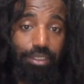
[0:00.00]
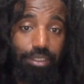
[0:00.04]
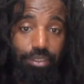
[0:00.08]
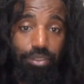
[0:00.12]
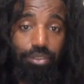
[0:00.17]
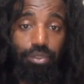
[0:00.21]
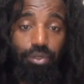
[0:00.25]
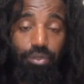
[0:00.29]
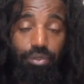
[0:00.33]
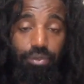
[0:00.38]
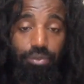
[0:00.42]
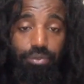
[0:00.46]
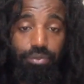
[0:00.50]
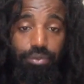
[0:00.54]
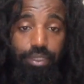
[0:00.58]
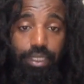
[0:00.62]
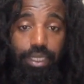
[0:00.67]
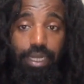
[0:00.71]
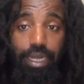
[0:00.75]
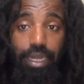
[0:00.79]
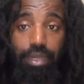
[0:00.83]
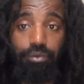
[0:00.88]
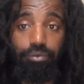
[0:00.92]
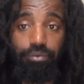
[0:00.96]
adult
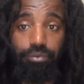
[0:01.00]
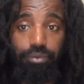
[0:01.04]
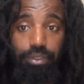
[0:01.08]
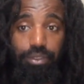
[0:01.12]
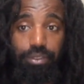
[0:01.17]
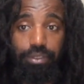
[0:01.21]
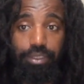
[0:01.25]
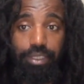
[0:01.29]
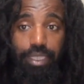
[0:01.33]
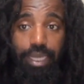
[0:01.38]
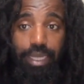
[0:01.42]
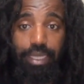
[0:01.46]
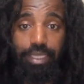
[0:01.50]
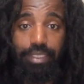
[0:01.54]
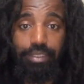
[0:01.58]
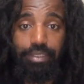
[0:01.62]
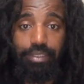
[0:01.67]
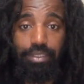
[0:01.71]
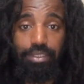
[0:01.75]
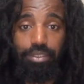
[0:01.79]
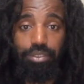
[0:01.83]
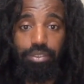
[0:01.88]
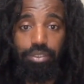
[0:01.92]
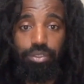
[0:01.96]
that I
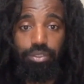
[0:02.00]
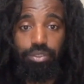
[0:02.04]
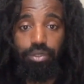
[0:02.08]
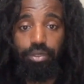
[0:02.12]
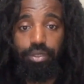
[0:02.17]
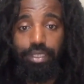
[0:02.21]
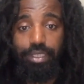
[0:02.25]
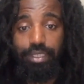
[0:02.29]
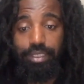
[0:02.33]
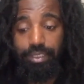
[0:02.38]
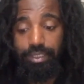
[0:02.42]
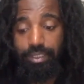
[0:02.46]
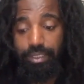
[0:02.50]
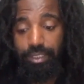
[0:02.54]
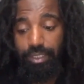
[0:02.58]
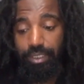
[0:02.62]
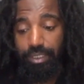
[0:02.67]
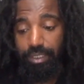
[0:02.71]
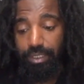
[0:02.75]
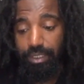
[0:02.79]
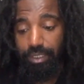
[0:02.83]
realized in certain